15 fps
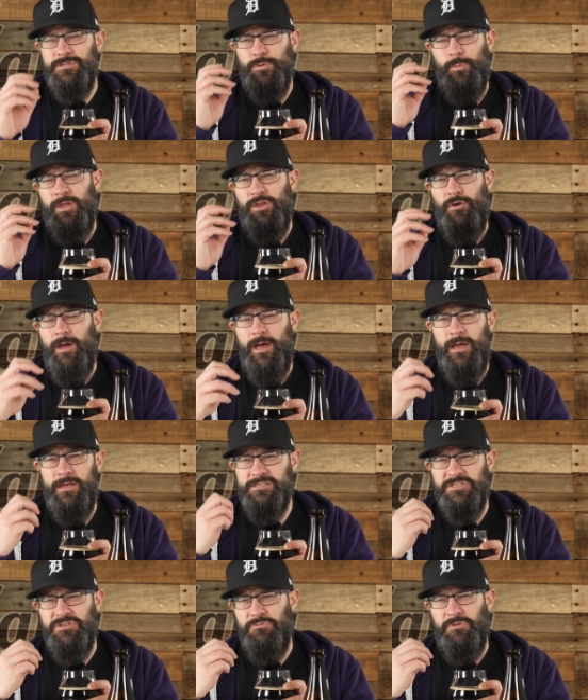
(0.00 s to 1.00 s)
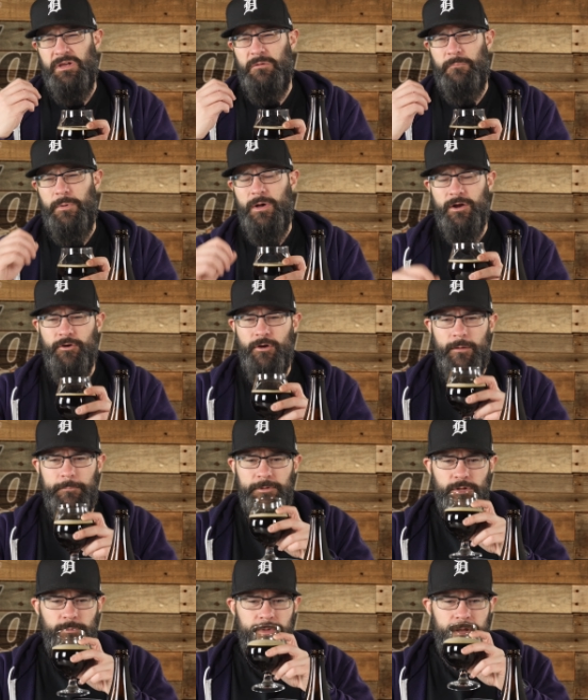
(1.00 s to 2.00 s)
squint your eyes and you kind of pucker
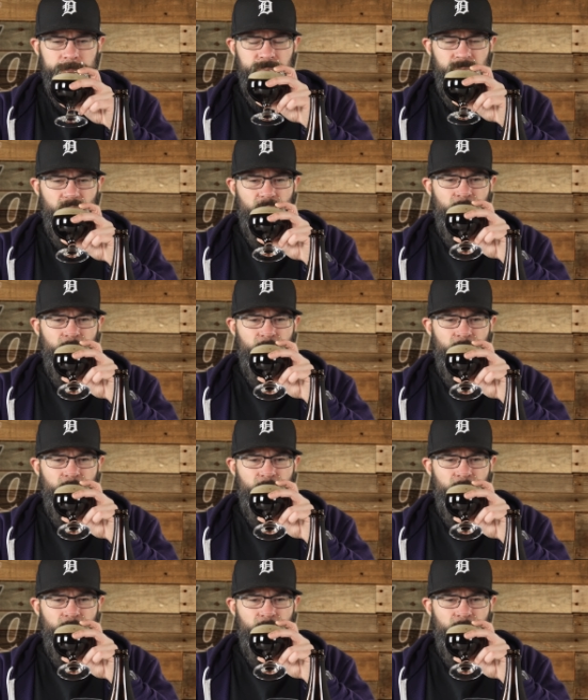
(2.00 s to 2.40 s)
up a little bit